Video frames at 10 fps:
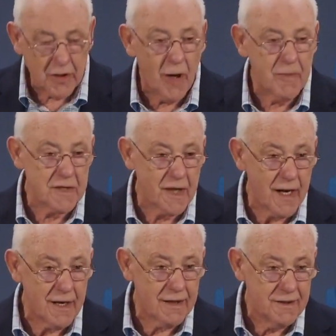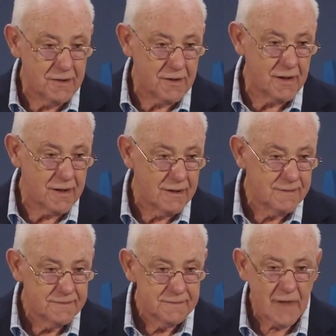a copy of the letter, you can
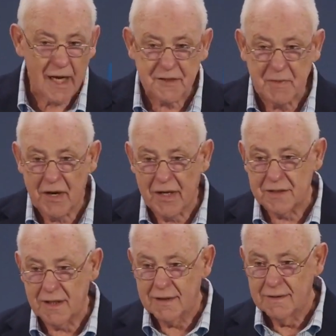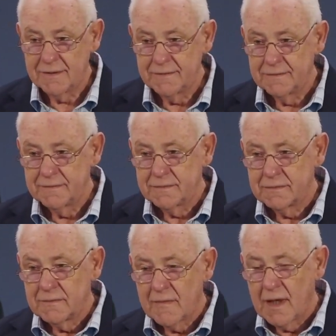ask me nicely.
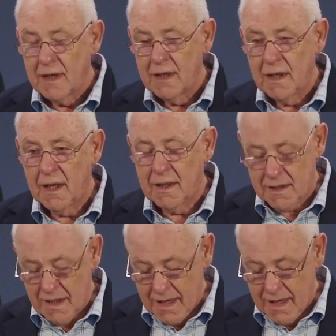And